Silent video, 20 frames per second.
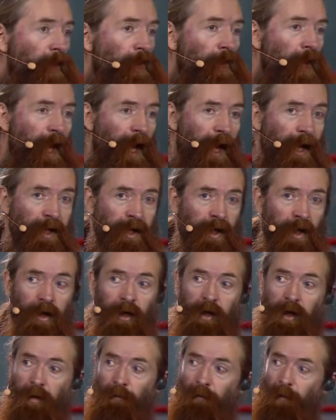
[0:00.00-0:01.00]

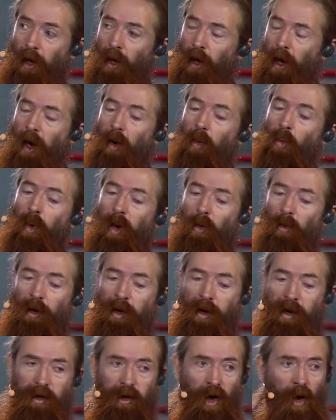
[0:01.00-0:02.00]
created, we would
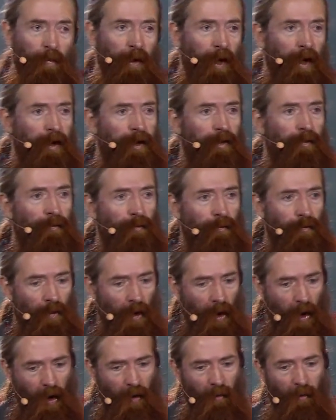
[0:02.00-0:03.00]
stop it
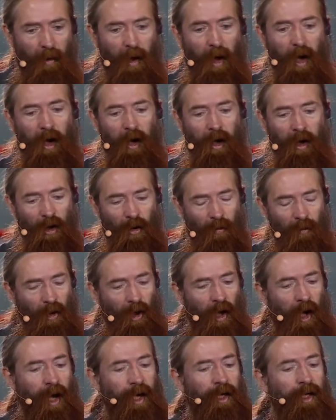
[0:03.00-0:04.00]
from
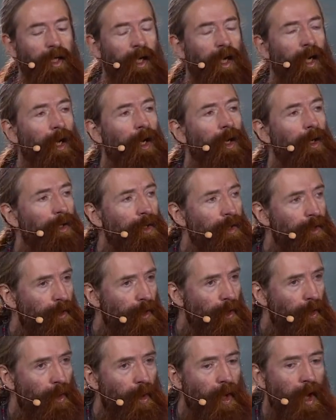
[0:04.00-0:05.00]
accumulating
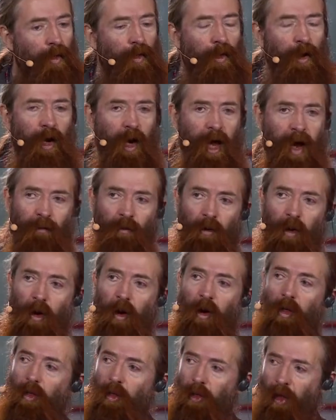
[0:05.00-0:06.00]
to the
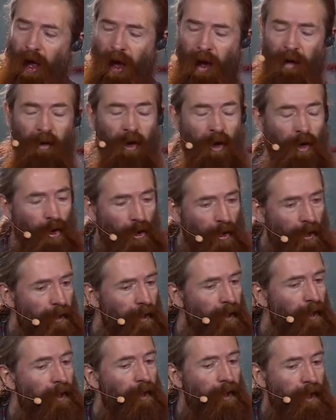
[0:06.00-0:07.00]
level that
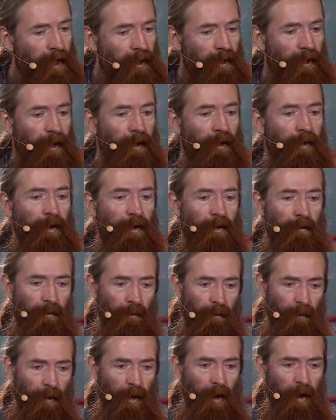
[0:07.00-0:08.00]
causes sickness.
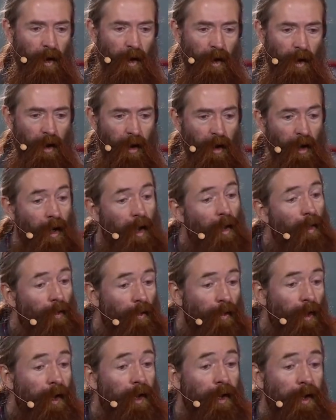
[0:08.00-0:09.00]

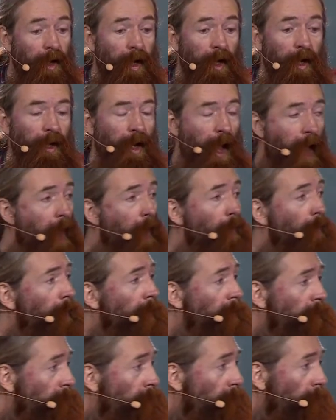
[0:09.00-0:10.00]
This is how
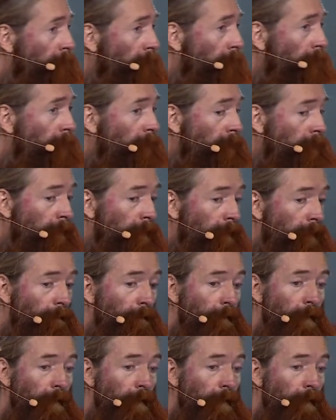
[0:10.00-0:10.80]
we do this.